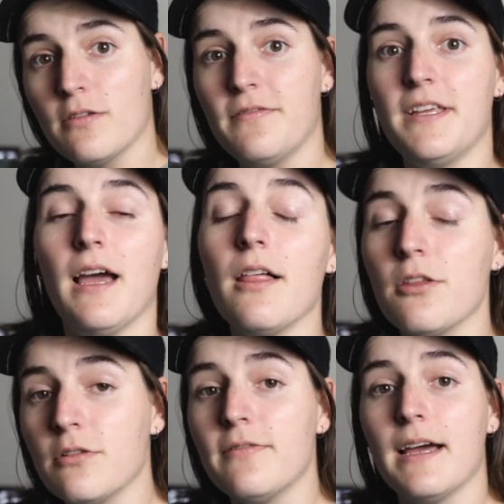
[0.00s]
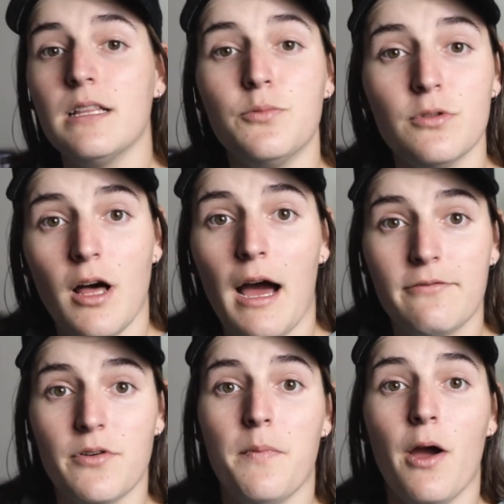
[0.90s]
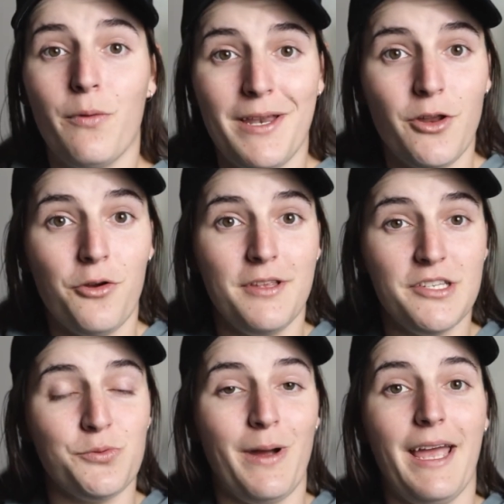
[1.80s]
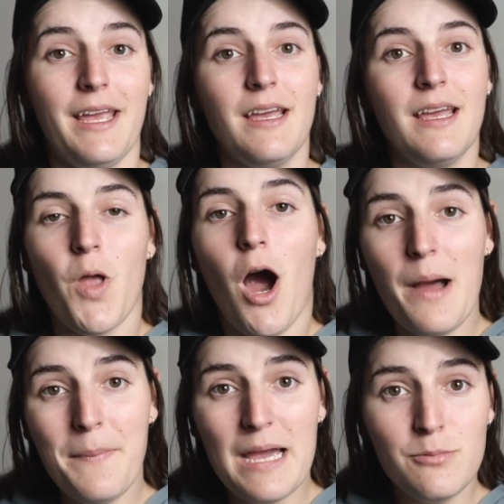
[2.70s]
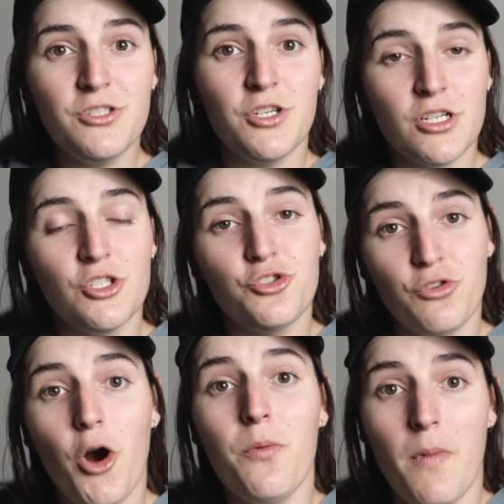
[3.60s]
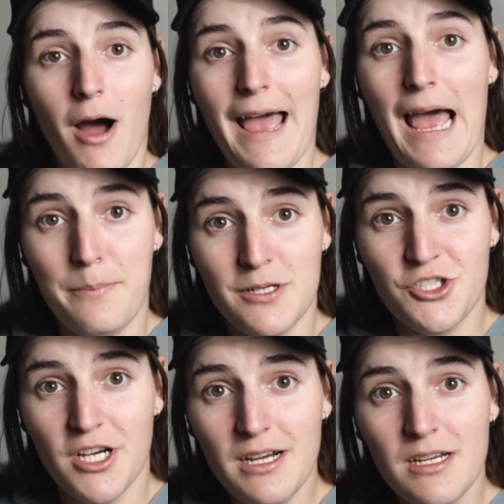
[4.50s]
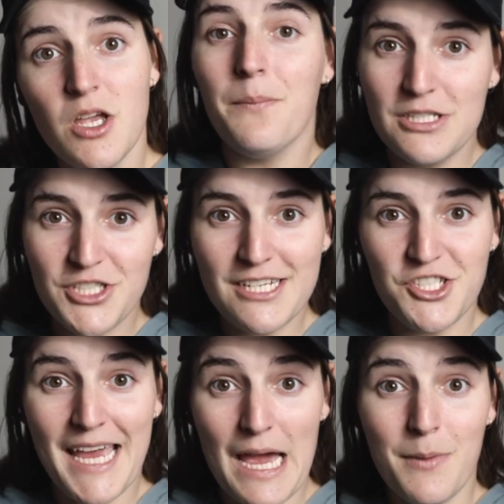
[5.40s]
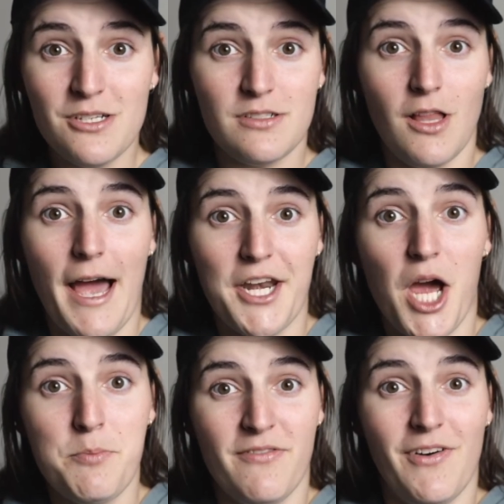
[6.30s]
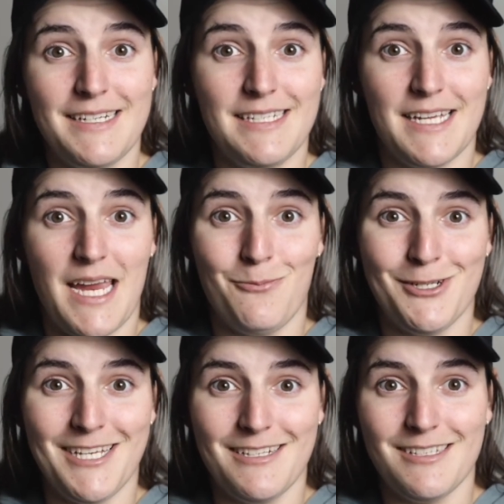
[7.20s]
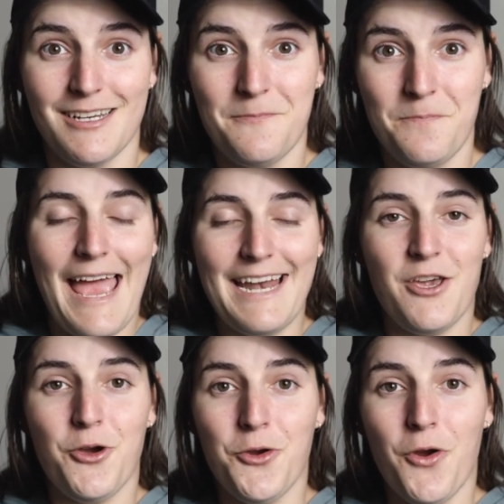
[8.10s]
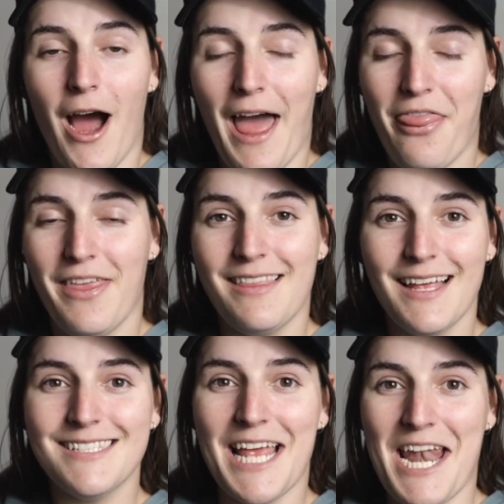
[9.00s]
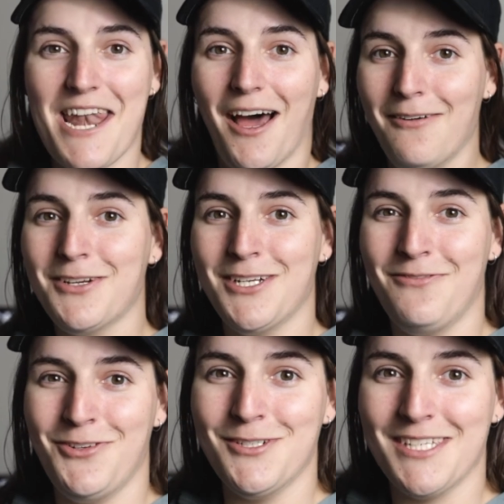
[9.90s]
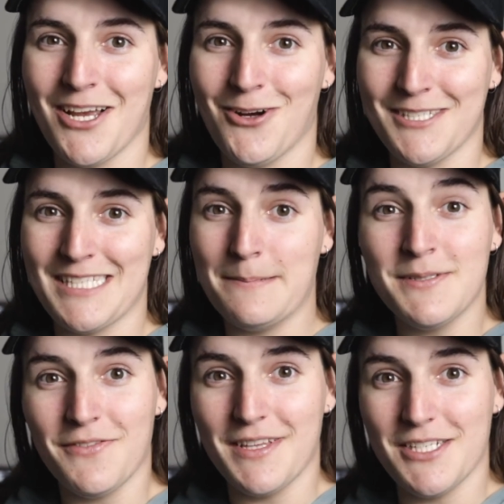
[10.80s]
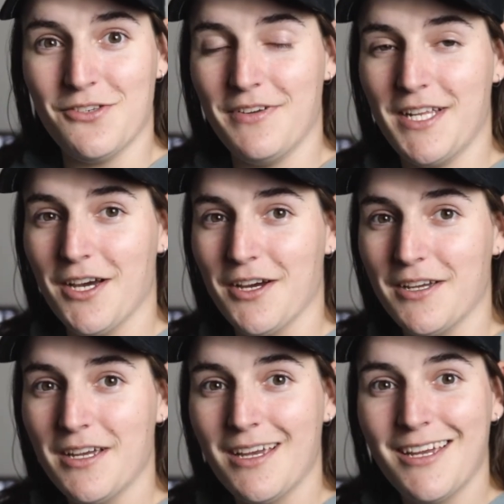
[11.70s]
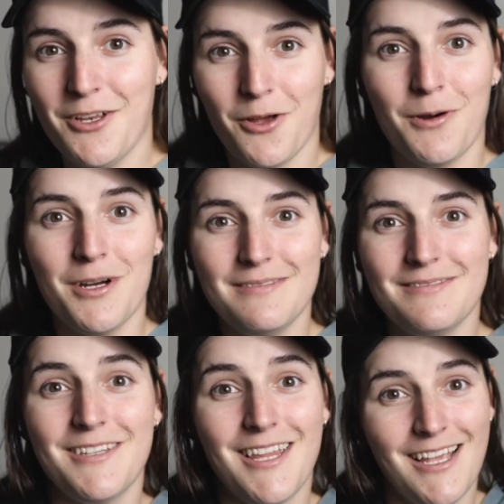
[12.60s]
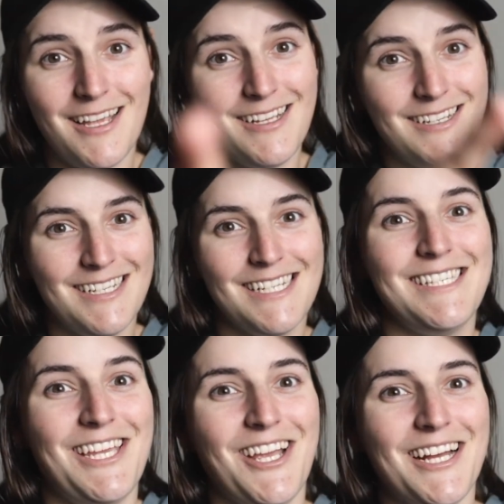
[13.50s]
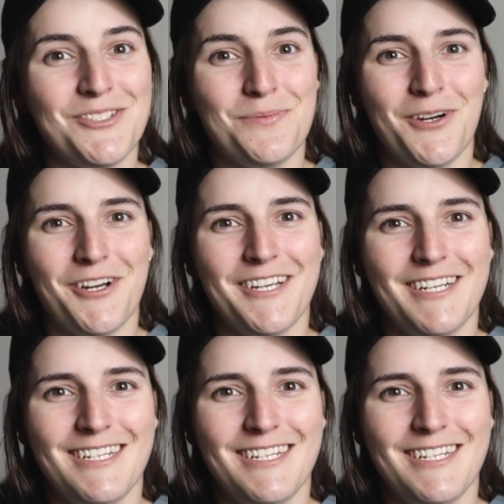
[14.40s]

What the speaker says: of the other available light from my window this way, I'm able to control my aperture by changing how much light I provide to the camera sensor. Anywho, I think that's enough confusing concepts for this video. You know what? See you guys tomorrow.